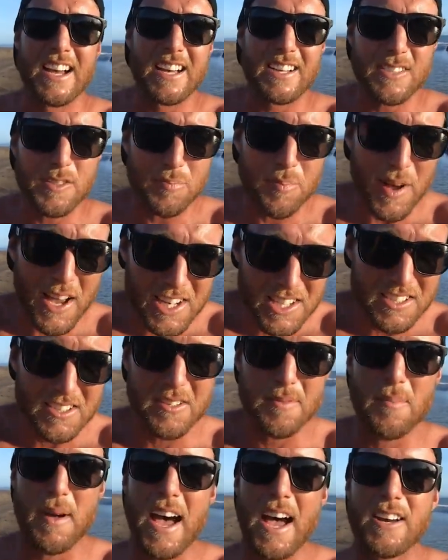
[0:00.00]
especially
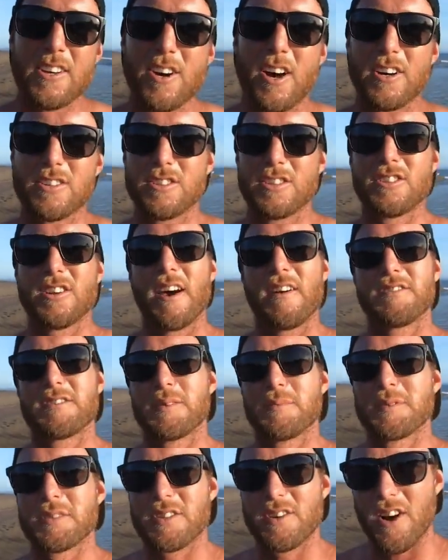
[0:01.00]
the mad dogs who have
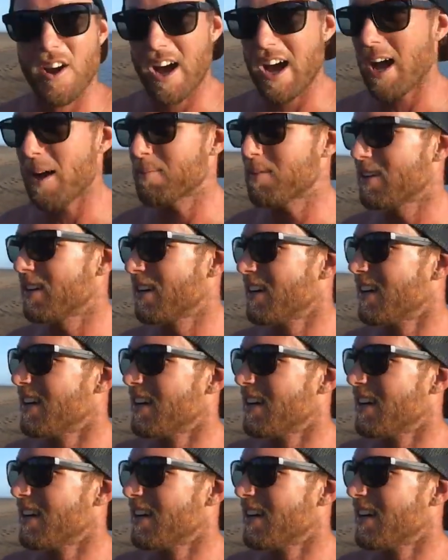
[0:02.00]
subscribed.